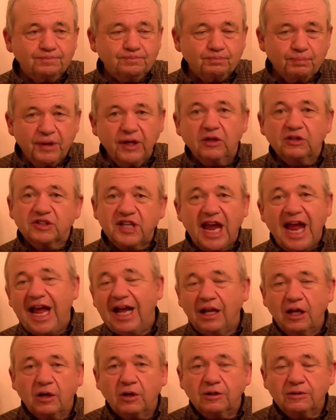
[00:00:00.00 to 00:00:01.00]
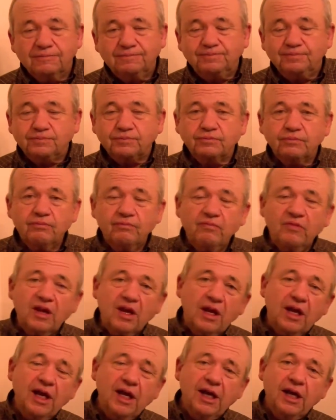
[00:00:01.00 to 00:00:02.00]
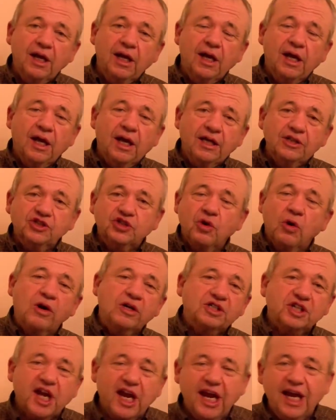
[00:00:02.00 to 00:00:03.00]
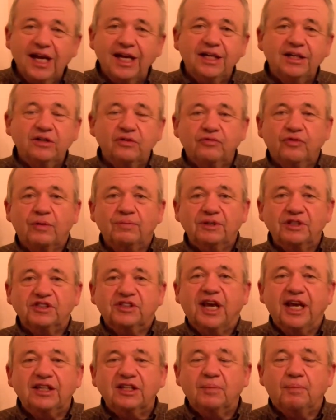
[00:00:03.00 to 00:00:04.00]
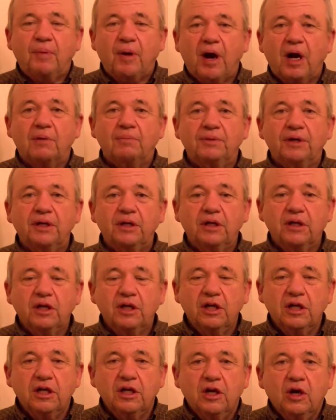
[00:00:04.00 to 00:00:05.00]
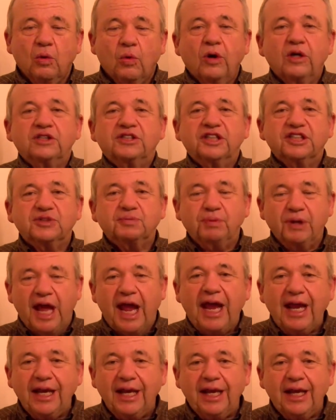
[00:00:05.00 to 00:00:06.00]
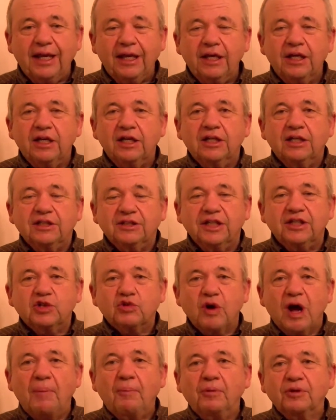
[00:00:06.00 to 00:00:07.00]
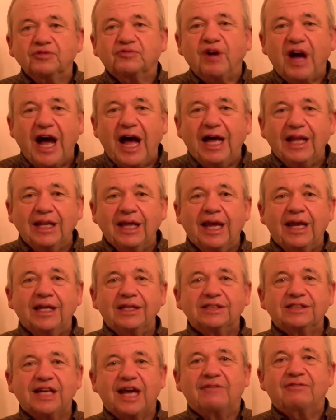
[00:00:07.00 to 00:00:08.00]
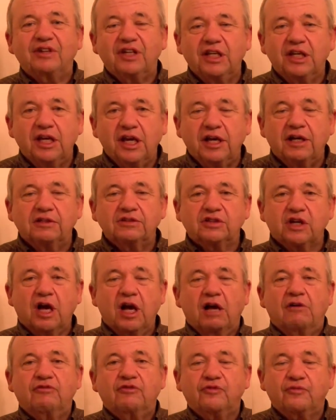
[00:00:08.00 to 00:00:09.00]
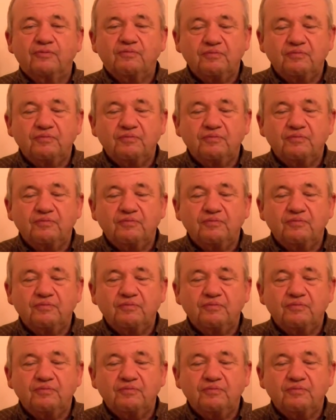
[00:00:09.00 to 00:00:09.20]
Bill Taylor and George Kent from the State Department was explaining that Trump was violating 70 years of